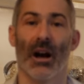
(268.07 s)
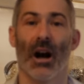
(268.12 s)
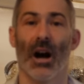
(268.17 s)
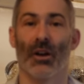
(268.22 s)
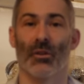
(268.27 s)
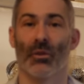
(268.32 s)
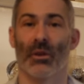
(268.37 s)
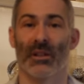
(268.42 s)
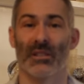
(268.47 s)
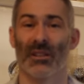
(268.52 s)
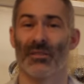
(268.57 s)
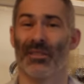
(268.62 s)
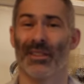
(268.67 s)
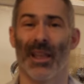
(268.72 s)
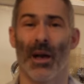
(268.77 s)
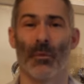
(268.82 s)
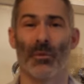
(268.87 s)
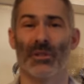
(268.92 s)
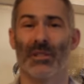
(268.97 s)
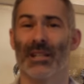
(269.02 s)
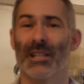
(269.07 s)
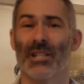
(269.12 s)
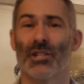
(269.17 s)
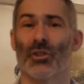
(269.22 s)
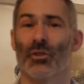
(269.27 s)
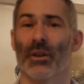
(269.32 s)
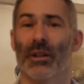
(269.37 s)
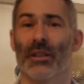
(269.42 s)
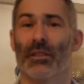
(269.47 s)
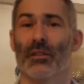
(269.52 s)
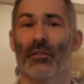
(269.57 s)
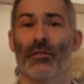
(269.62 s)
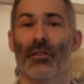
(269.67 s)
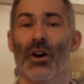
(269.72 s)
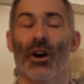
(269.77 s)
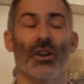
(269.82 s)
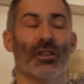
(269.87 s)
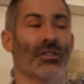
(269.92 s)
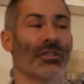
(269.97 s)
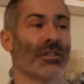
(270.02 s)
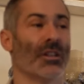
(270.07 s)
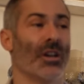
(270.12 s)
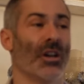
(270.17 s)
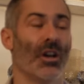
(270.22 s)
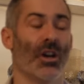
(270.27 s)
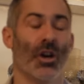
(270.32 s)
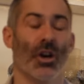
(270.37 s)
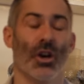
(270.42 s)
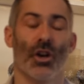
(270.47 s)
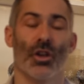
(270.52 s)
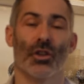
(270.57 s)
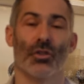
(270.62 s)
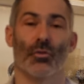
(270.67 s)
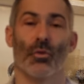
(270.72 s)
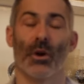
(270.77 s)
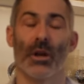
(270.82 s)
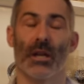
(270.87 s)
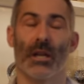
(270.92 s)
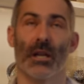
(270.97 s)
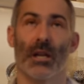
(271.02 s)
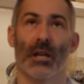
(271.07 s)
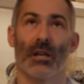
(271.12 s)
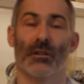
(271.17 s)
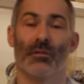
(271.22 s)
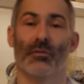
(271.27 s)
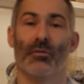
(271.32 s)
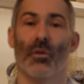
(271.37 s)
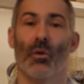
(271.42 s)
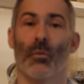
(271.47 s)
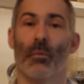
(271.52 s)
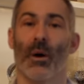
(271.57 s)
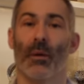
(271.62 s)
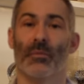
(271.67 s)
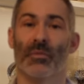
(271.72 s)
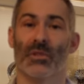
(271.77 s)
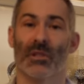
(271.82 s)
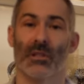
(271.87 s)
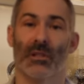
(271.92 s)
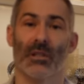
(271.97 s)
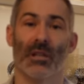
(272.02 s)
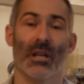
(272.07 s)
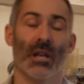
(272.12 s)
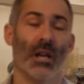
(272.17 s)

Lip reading: and that was literally in the first 3-4 months. And